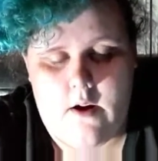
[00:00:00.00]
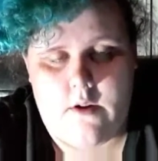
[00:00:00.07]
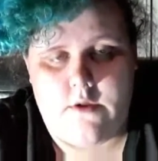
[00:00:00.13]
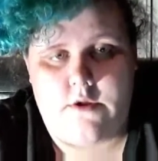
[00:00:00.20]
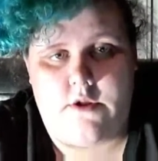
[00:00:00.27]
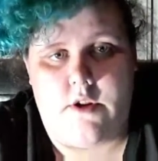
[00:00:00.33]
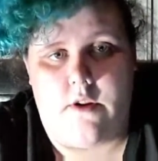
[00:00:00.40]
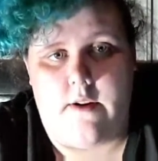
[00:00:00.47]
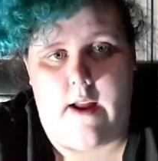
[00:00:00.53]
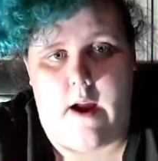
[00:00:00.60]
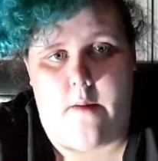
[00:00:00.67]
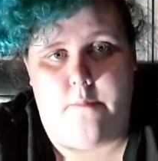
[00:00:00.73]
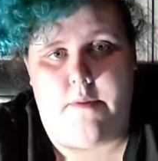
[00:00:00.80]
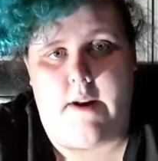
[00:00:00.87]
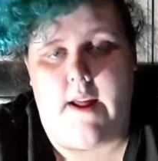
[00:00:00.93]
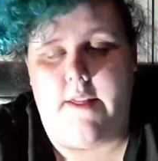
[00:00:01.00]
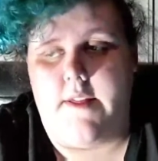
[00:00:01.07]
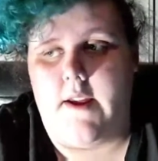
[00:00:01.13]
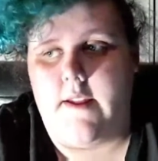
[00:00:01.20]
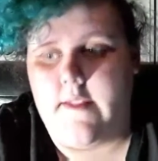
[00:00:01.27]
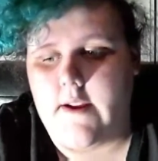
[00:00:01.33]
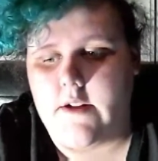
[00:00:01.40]
So yeah, but I
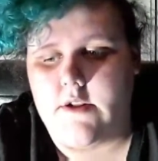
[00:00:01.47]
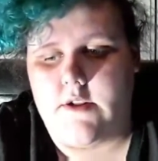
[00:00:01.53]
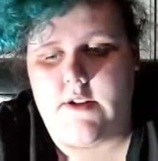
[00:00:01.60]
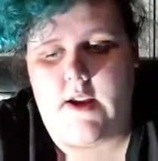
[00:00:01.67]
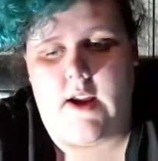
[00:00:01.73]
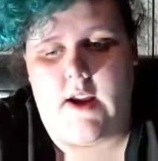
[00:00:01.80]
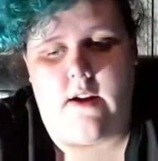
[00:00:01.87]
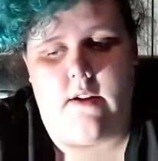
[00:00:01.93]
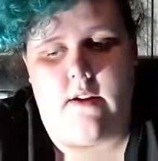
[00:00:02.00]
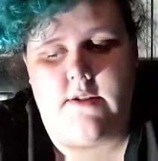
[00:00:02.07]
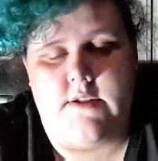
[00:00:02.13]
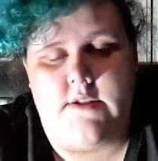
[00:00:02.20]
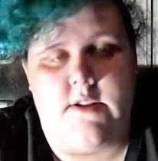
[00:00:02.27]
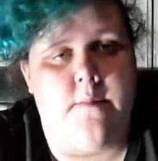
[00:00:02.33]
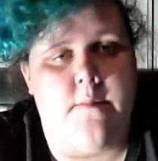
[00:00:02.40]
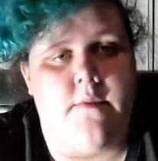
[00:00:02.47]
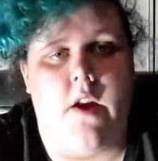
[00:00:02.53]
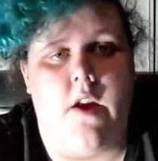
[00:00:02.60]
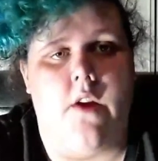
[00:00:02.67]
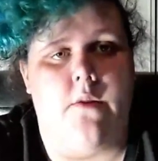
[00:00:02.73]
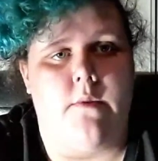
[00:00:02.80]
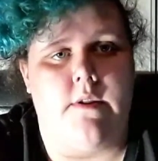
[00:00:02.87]
think they should take some of
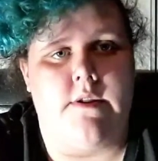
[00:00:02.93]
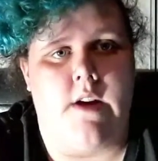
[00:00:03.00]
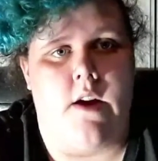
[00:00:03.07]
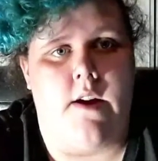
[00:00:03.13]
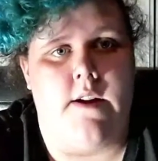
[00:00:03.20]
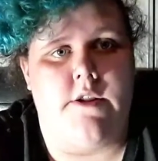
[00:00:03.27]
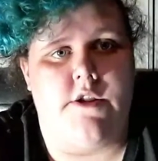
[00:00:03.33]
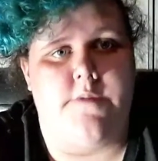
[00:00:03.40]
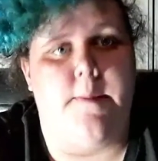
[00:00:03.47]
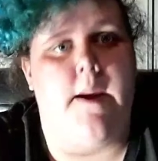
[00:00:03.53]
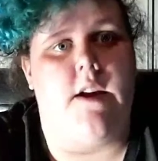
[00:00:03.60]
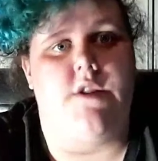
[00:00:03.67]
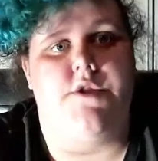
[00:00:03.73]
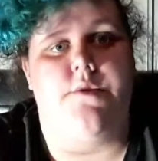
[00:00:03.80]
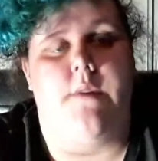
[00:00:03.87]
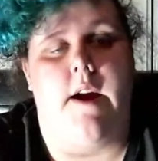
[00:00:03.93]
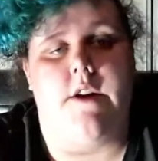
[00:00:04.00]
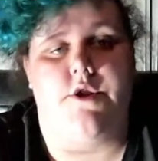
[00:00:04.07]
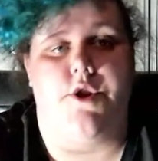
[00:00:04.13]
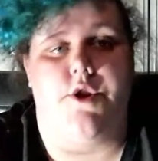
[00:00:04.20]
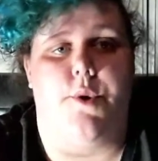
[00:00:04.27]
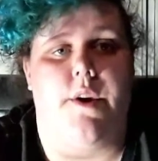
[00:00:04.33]
the other ones out and just make us do
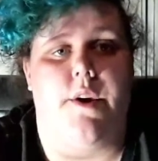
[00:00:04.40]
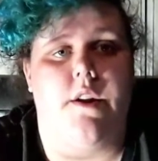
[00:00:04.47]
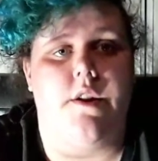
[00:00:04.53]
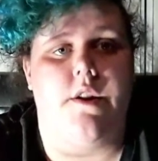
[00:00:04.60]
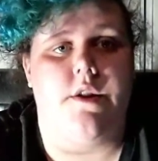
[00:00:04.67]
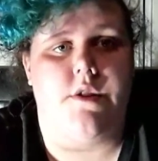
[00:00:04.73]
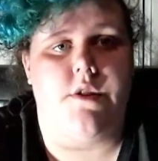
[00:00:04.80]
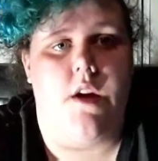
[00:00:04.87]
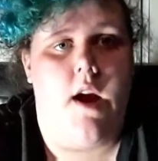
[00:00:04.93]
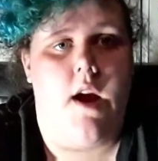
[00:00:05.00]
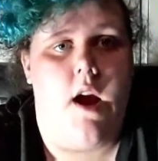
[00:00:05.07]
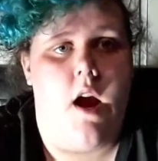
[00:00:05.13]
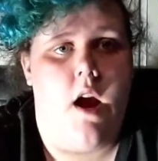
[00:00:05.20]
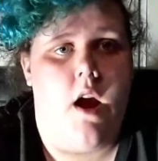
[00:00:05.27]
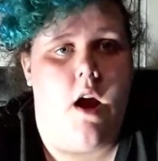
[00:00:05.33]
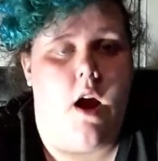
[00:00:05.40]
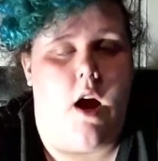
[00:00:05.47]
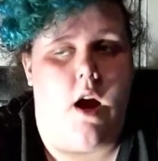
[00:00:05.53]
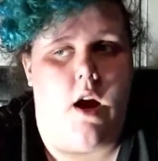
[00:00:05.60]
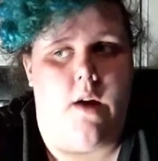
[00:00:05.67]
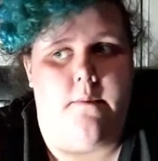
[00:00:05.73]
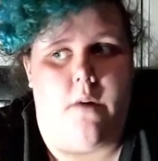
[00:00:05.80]
extracurriculars
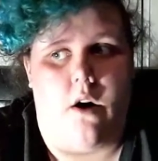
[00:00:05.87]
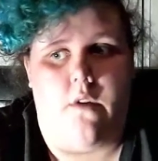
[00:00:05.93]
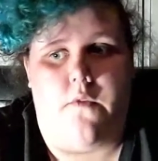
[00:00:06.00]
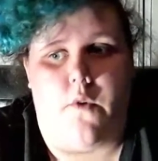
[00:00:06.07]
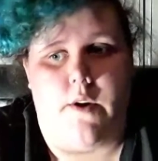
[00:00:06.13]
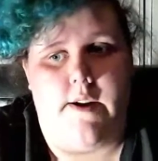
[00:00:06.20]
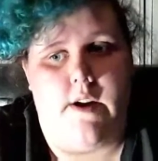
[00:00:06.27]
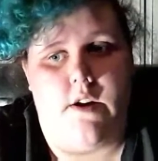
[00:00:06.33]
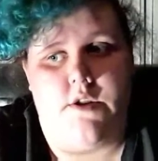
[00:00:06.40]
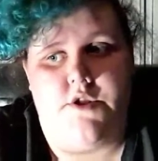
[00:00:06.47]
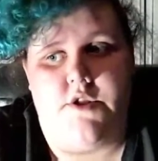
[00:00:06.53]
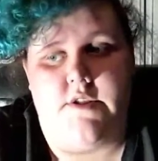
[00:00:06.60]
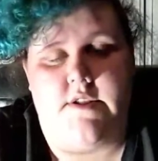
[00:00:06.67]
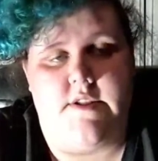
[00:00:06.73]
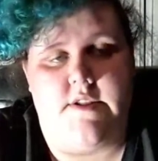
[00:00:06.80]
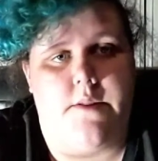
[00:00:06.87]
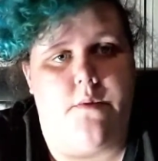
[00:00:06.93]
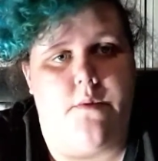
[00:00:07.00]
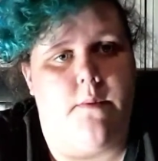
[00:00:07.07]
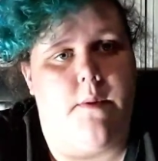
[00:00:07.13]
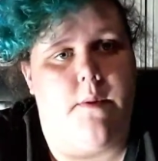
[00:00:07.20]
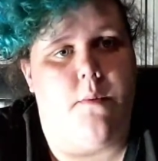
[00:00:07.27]
all 4 years just to see
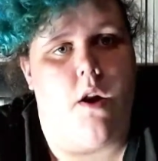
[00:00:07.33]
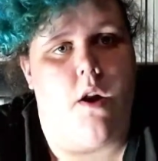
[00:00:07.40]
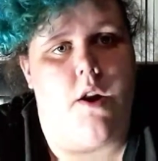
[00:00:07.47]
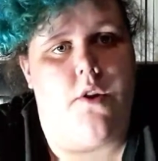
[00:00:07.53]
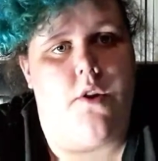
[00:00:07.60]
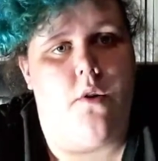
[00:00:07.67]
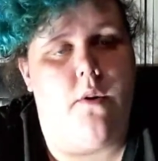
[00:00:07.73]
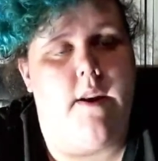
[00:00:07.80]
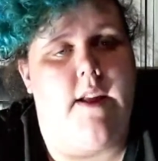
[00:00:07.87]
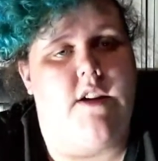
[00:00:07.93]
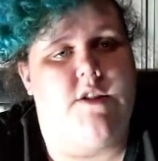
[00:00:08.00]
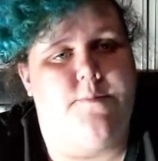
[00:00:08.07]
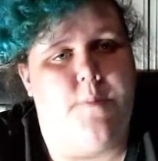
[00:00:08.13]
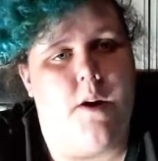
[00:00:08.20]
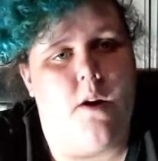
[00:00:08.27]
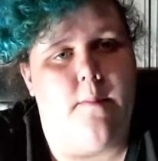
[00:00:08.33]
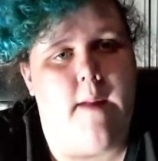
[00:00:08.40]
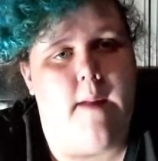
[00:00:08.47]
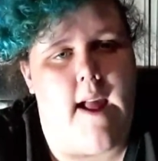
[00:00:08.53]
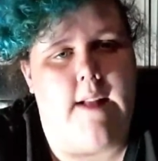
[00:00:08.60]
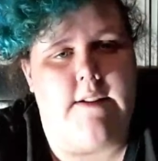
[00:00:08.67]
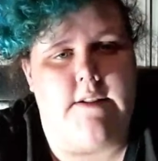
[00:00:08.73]
what we want to do and
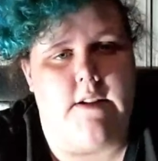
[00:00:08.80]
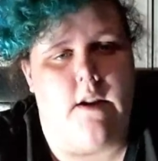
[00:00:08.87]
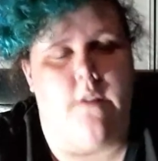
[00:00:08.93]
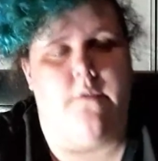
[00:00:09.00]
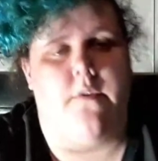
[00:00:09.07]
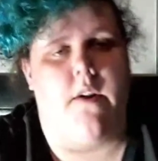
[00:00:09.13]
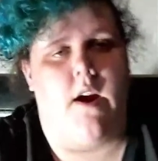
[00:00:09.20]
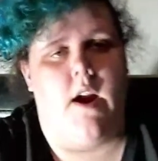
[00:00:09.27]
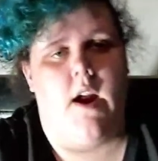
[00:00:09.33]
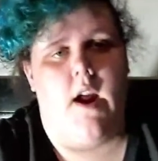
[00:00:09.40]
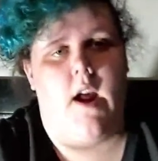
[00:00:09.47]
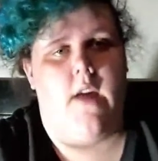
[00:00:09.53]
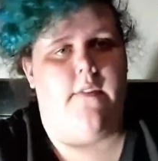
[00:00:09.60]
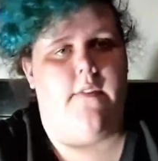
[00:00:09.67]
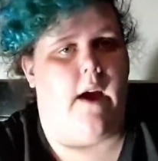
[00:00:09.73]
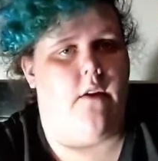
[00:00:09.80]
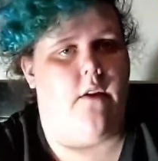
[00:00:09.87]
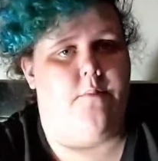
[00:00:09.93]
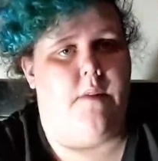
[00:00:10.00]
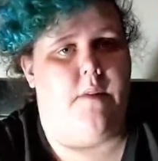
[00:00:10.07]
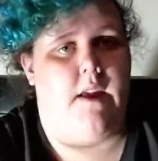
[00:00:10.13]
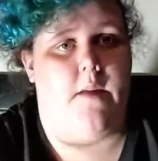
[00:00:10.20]
experiment and stuff. That
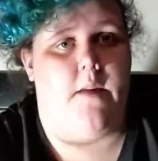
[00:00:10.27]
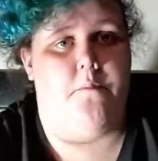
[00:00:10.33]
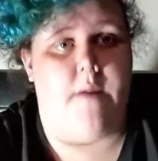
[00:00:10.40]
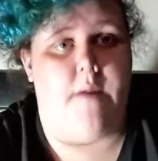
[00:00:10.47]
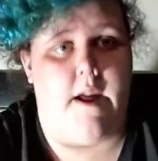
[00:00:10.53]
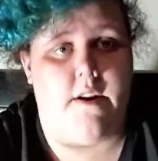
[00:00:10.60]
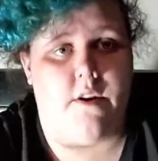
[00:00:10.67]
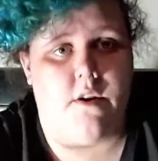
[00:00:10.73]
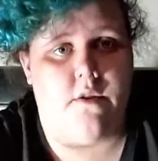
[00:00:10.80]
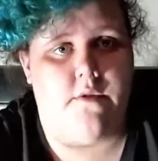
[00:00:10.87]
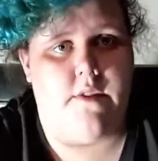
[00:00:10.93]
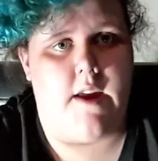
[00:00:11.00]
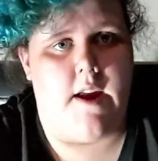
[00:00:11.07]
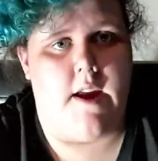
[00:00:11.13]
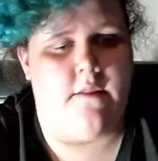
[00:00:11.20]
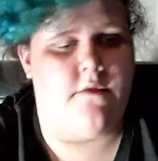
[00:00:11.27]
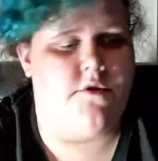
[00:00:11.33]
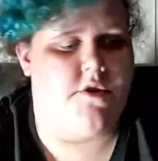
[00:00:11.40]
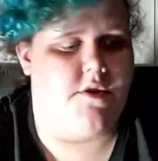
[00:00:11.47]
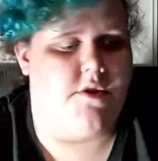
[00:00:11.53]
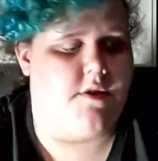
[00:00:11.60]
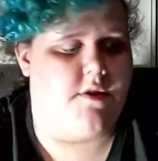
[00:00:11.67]
would be better than
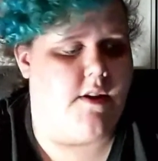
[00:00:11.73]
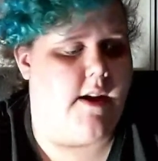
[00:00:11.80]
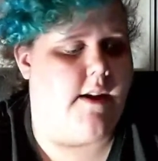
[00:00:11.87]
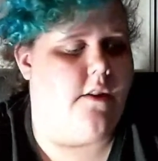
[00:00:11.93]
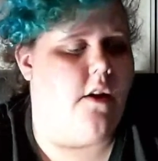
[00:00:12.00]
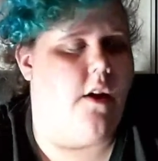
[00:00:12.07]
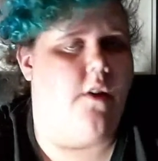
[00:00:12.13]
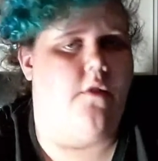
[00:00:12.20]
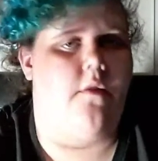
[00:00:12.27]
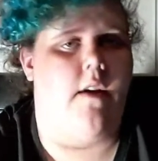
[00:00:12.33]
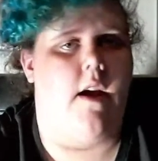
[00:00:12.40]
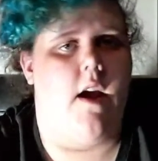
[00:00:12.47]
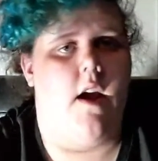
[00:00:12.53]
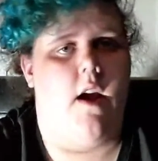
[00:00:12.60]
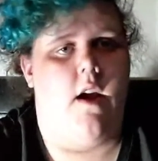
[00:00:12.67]
just like not doing.